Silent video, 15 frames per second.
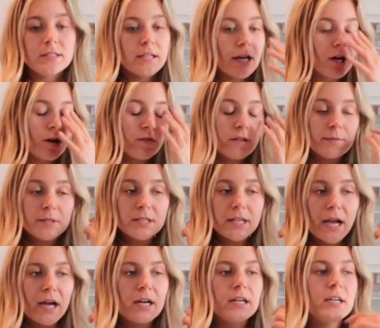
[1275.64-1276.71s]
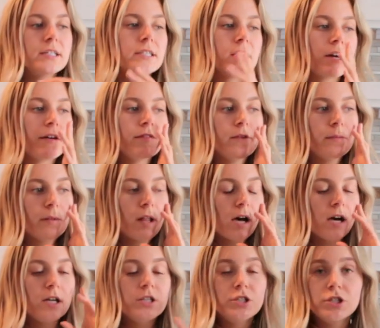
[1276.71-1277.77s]
take off the mascara, take off the
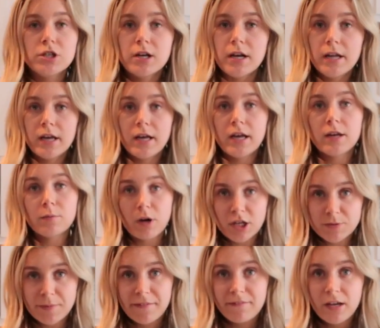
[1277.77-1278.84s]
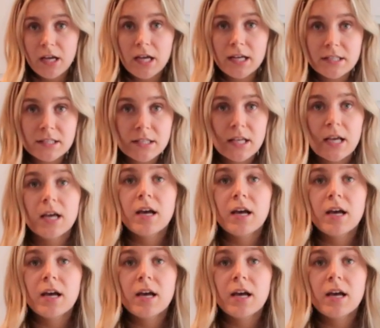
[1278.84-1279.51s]
blush, and wash my face.